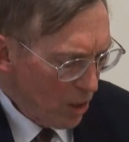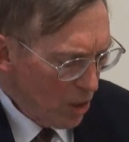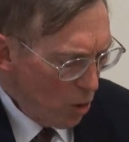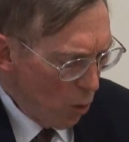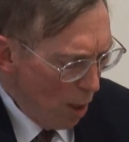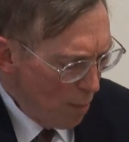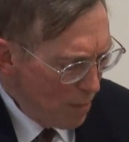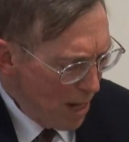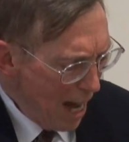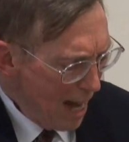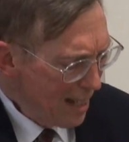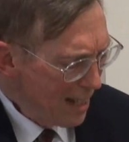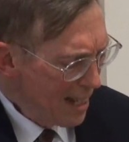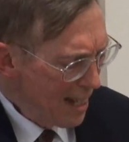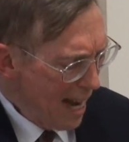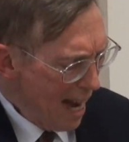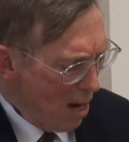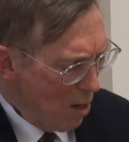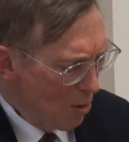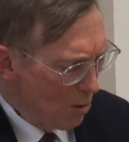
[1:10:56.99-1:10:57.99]
So I'm not
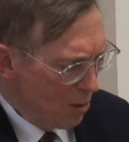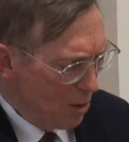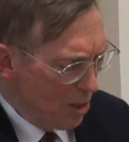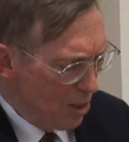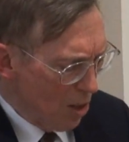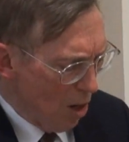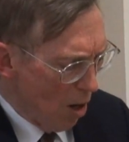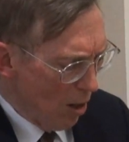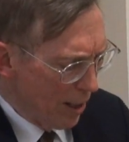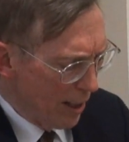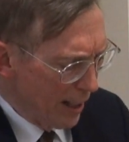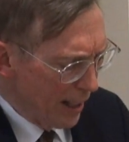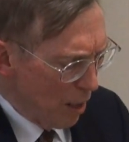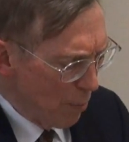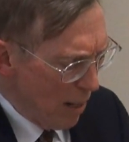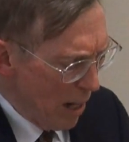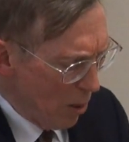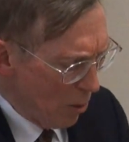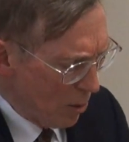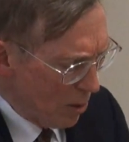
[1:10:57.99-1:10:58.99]
now talking
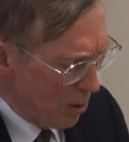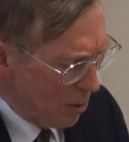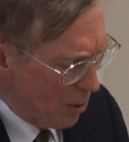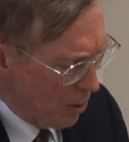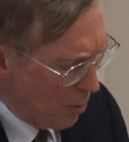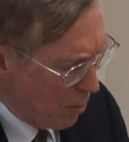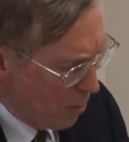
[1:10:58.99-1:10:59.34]
about,